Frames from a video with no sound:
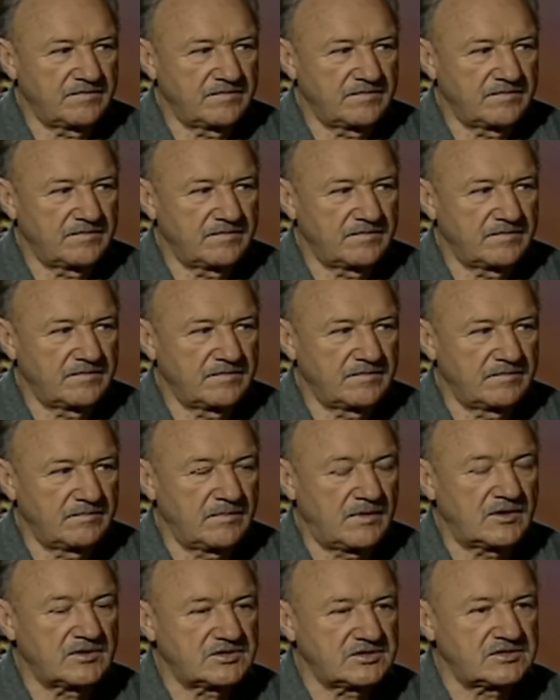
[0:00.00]
story
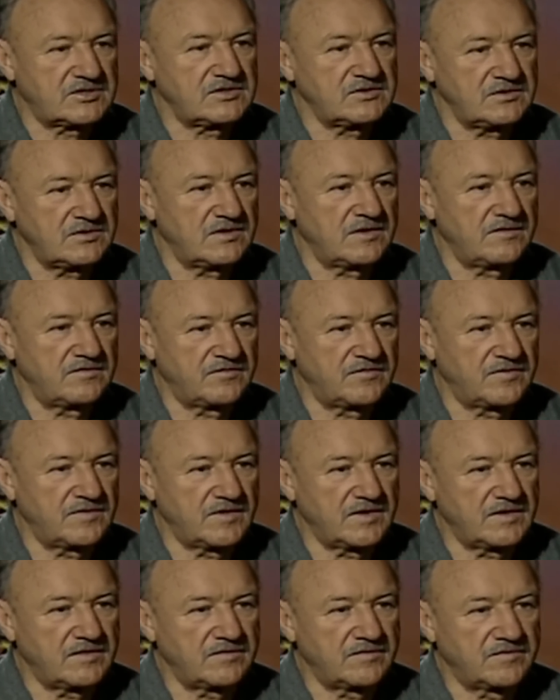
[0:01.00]
began in Danville,
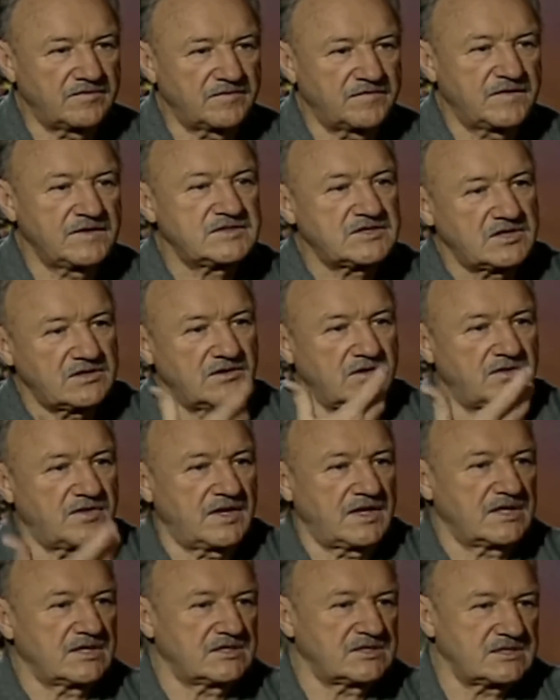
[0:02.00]
Illinois,
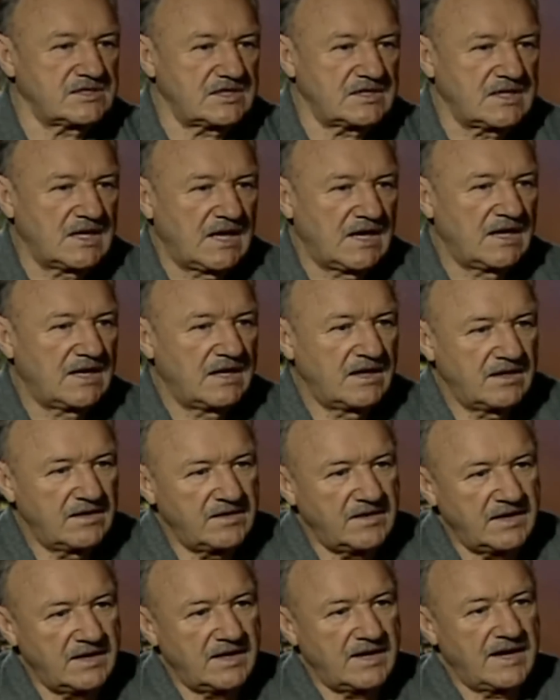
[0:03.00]
where he developed an
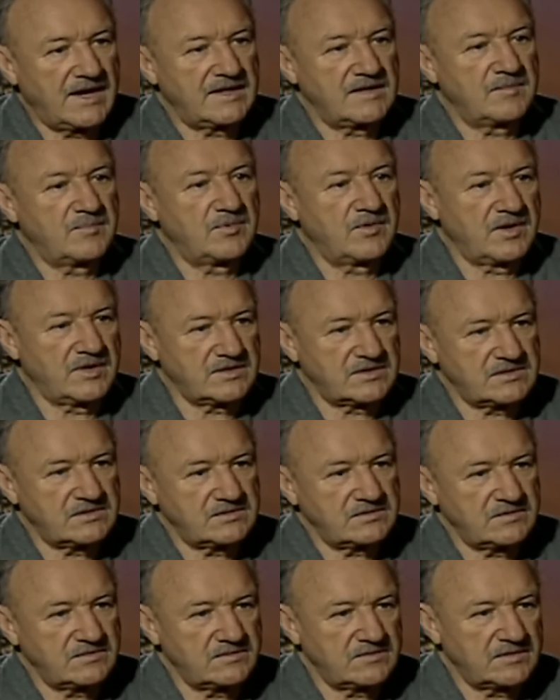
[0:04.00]
interest in acting
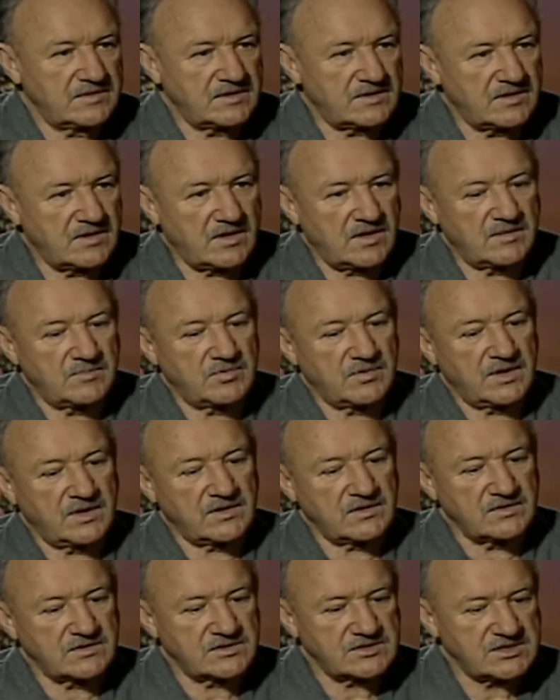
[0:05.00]
at just 10 years
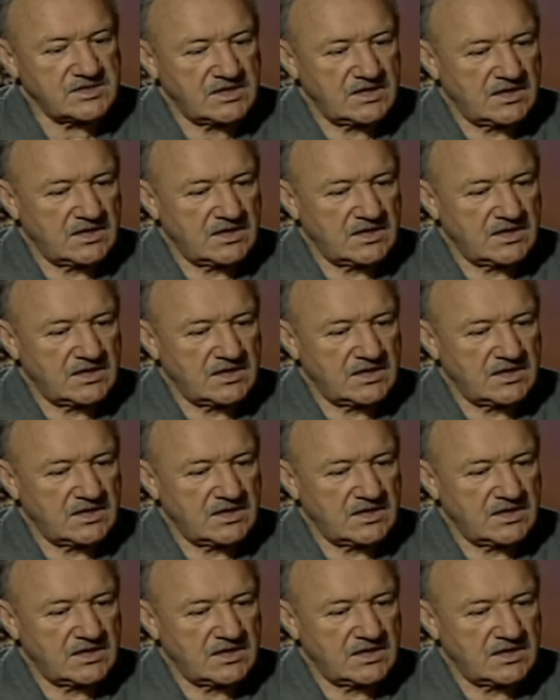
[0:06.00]
old.